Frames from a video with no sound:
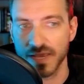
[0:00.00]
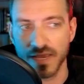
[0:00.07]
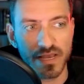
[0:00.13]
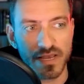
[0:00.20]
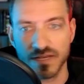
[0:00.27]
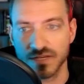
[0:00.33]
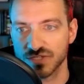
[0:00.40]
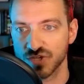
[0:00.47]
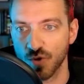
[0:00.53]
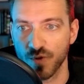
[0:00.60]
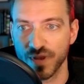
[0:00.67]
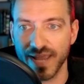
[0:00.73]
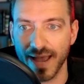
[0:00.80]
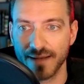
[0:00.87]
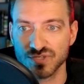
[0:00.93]
So we
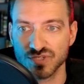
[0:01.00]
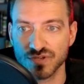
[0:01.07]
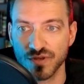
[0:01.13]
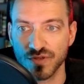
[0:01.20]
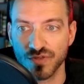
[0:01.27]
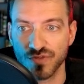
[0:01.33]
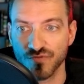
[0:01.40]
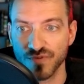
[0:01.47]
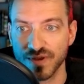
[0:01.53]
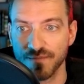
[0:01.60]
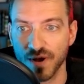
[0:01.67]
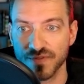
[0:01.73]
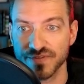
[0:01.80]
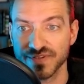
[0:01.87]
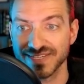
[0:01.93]
capture the
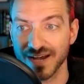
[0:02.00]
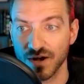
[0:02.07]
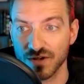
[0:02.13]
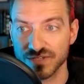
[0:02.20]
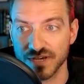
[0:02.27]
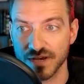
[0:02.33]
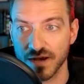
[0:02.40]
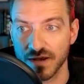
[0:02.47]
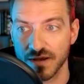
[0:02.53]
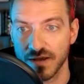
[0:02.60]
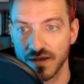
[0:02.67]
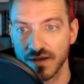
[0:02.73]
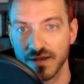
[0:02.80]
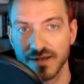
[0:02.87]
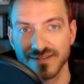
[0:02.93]
3-month delta
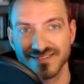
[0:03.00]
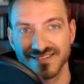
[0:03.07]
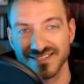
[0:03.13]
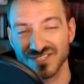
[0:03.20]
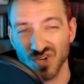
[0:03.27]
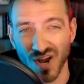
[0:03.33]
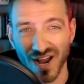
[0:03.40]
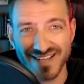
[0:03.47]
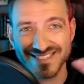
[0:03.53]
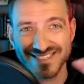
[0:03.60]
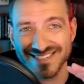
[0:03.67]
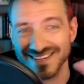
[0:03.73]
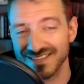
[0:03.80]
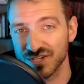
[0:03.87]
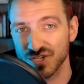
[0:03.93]
to try and
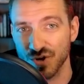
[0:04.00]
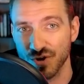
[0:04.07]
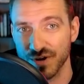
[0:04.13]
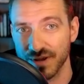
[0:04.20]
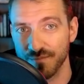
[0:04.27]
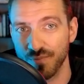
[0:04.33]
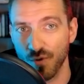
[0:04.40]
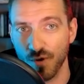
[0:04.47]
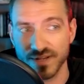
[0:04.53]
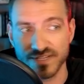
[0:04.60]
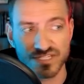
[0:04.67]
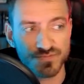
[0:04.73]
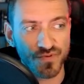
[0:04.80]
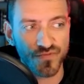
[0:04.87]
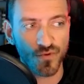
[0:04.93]
see the turning points
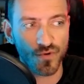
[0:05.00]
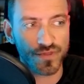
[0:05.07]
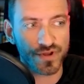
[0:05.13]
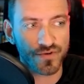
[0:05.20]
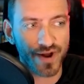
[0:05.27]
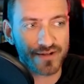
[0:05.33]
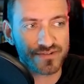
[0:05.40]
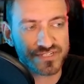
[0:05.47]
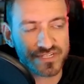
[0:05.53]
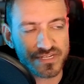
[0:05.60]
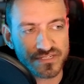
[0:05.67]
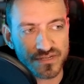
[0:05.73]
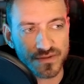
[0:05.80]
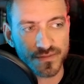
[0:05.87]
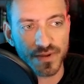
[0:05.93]
before the crowd sees
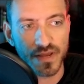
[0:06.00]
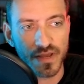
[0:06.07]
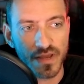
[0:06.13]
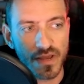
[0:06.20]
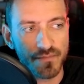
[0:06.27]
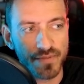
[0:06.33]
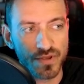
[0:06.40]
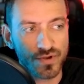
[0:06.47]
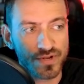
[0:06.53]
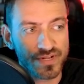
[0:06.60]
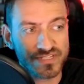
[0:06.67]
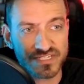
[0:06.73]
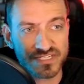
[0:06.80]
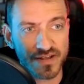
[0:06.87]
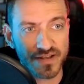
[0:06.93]
them. But you can
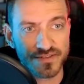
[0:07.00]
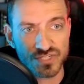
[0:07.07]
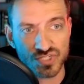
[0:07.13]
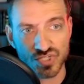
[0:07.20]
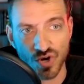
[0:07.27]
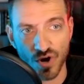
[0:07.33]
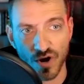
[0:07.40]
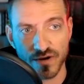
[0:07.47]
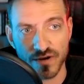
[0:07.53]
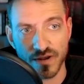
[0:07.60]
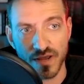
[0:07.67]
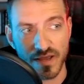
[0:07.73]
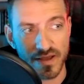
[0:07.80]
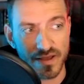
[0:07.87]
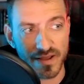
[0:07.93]
see on this chart,
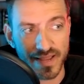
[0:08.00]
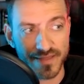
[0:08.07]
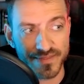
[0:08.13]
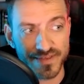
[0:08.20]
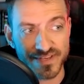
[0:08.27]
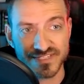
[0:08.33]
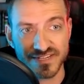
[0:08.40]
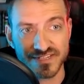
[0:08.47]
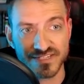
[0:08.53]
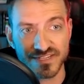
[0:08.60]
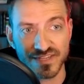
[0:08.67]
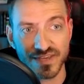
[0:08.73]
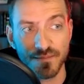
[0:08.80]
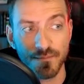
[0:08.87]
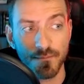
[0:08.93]
again, this is
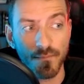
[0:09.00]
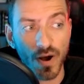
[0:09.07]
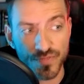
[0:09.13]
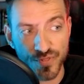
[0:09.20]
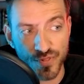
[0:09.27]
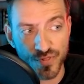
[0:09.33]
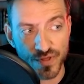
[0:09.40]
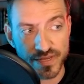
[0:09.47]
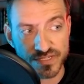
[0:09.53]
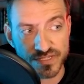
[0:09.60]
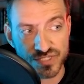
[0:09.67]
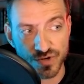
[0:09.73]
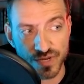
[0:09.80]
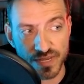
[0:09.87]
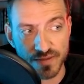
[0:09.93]
the monthly, so
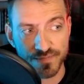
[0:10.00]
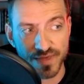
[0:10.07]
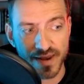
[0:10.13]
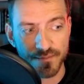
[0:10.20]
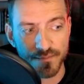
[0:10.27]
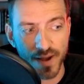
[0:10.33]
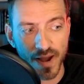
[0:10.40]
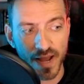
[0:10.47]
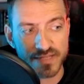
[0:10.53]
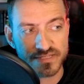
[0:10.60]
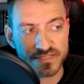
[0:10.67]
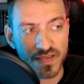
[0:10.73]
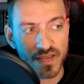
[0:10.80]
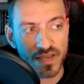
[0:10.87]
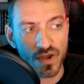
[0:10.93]
keep that in mind.
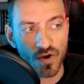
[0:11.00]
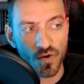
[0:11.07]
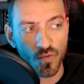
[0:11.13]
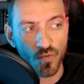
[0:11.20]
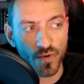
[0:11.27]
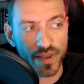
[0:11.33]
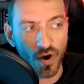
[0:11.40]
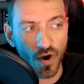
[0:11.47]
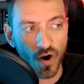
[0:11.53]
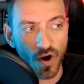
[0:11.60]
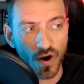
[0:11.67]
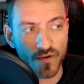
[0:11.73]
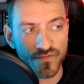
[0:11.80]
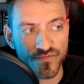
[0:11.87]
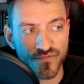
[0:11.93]
We
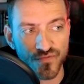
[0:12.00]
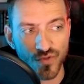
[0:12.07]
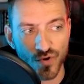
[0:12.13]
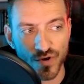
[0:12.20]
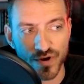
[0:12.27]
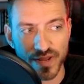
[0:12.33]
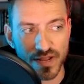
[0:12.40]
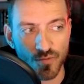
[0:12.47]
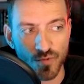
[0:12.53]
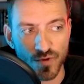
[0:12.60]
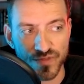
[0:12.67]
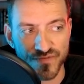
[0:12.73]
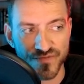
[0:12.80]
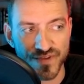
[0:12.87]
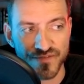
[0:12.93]
are flirting with
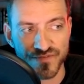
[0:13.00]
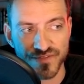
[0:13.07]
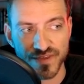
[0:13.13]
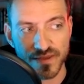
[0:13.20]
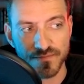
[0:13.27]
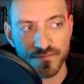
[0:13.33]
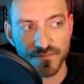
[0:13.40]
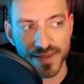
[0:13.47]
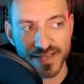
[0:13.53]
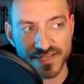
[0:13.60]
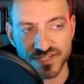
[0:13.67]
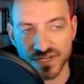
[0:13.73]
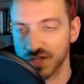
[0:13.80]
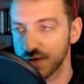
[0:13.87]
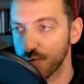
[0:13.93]
50,
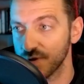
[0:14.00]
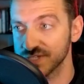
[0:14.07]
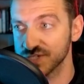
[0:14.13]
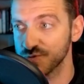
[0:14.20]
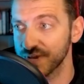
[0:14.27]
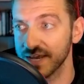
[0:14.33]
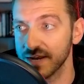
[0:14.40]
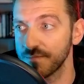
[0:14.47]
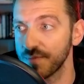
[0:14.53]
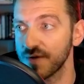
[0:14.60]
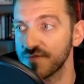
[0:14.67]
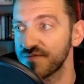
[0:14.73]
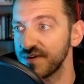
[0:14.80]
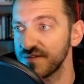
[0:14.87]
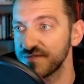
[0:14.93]
basically. Once we get above
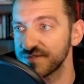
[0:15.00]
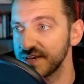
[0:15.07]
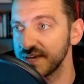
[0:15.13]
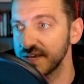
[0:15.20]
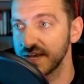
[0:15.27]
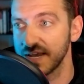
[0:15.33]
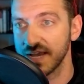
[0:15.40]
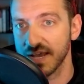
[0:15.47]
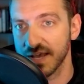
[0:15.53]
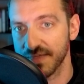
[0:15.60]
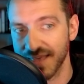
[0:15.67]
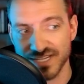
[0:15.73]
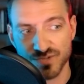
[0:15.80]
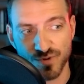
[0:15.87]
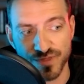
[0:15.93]
50,
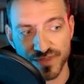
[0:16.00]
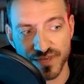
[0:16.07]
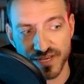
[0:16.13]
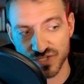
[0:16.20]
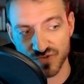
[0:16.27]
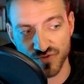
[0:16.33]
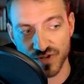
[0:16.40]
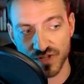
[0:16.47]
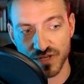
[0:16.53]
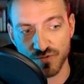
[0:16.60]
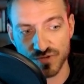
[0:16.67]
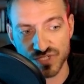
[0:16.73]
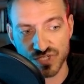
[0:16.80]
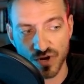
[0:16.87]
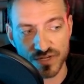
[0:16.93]
that's when things really will
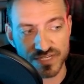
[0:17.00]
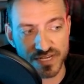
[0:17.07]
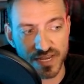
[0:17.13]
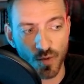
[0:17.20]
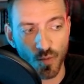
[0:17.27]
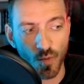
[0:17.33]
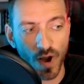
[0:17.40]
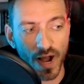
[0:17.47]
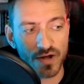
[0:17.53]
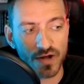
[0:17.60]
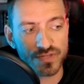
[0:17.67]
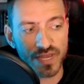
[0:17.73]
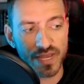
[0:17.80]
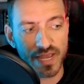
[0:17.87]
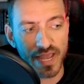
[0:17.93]
start to get wild.
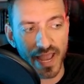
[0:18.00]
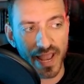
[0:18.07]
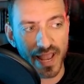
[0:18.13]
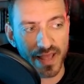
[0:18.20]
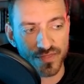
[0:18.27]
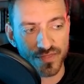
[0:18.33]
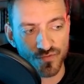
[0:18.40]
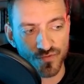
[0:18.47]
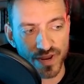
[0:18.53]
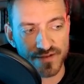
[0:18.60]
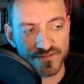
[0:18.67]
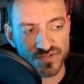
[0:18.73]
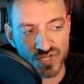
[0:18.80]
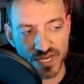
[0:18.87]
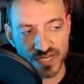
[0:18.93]
And the rate of
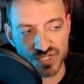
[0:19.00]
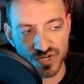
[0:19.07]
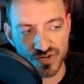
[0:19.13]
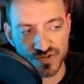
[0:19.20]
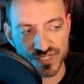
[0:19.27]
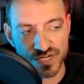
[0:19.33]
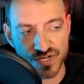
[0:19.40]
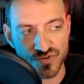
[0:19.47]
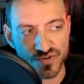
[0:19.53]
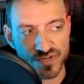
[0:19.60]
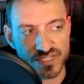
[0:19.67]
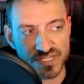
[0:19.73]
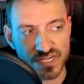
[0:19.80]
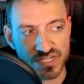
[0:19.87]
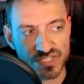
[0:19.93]
change here is
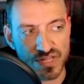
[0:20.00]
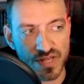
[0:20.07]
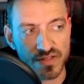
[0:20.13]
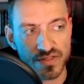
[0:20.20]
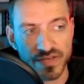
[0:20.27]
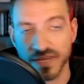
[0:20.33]
increasing slightly.